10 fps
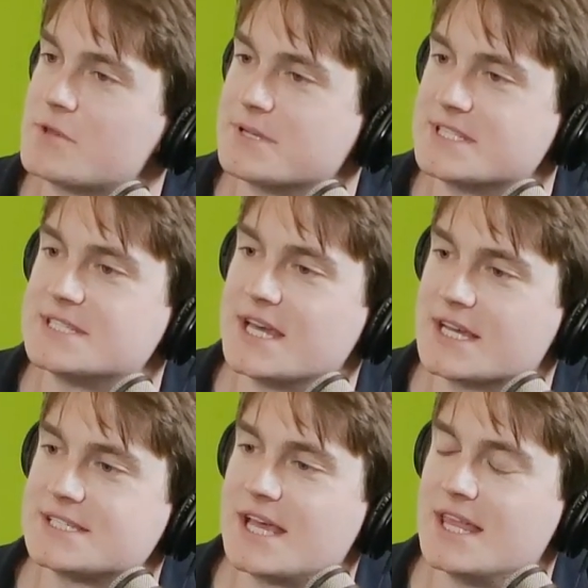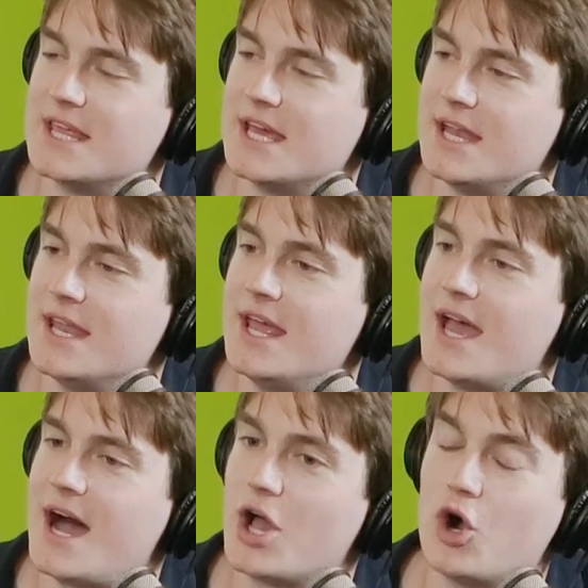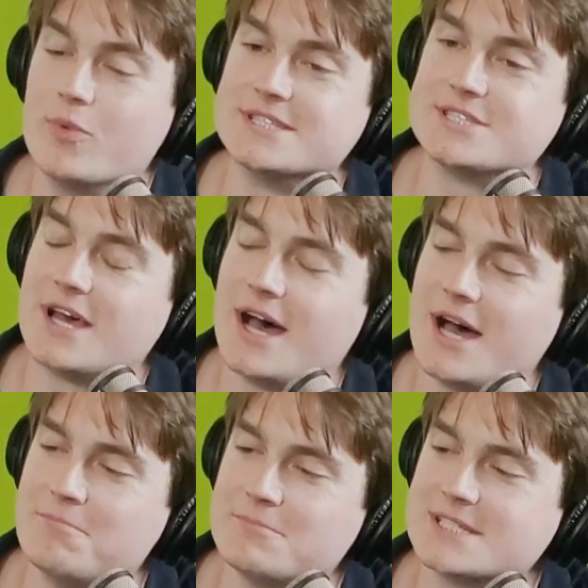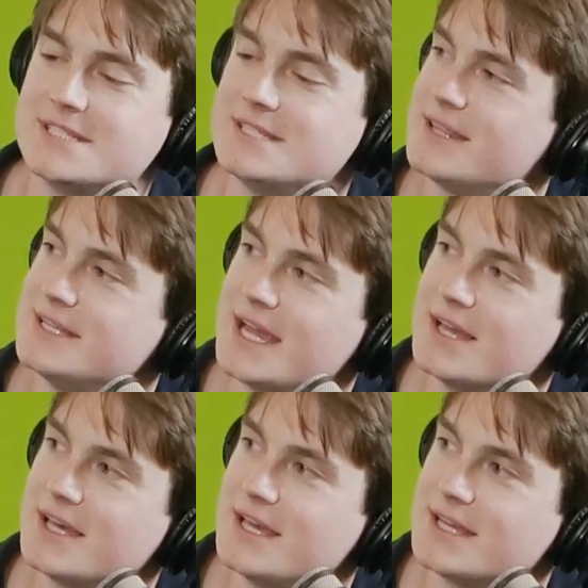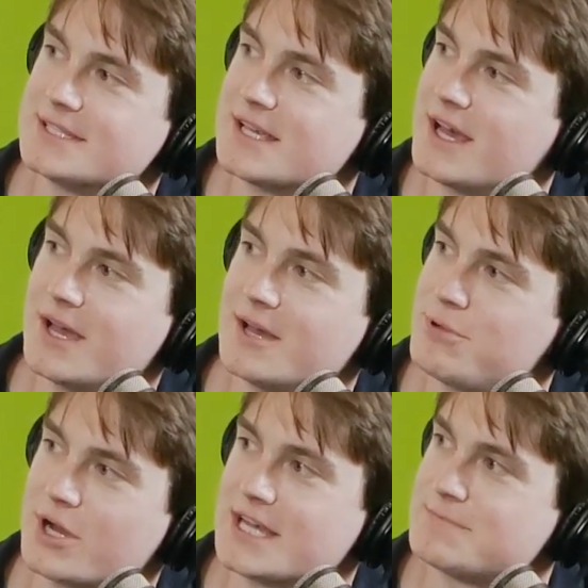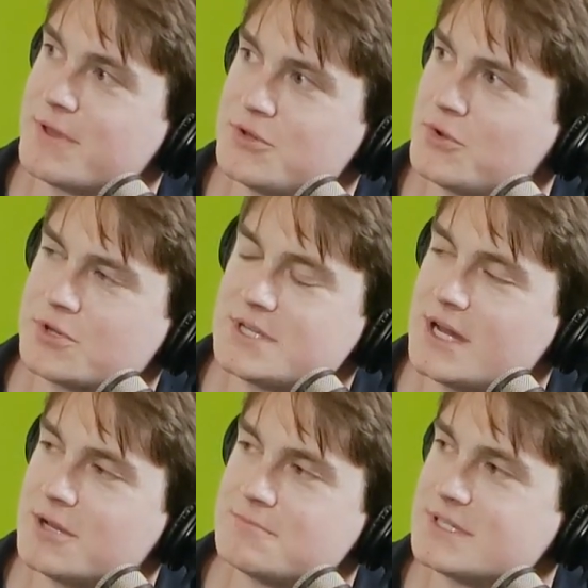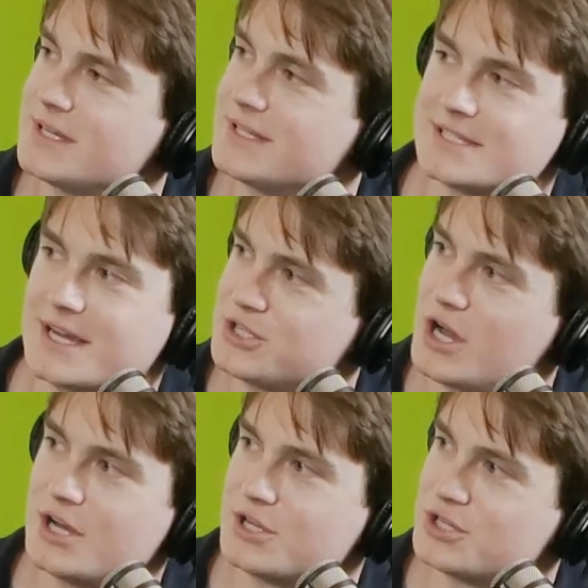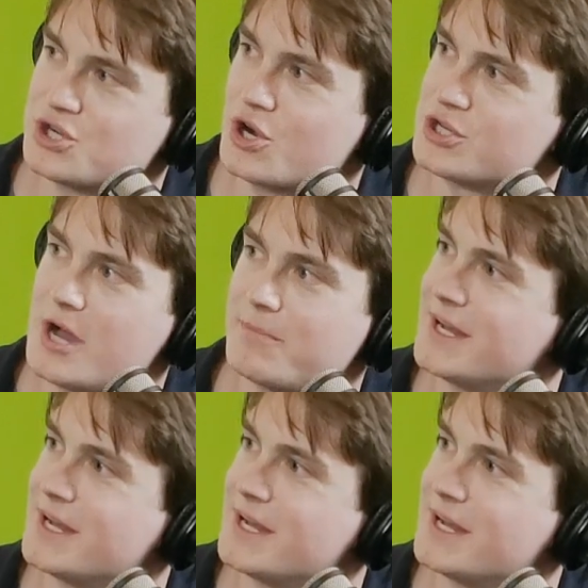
But 6, and then I always listen to The Daily. It's a podcast by the New York Times. It's like chart topping.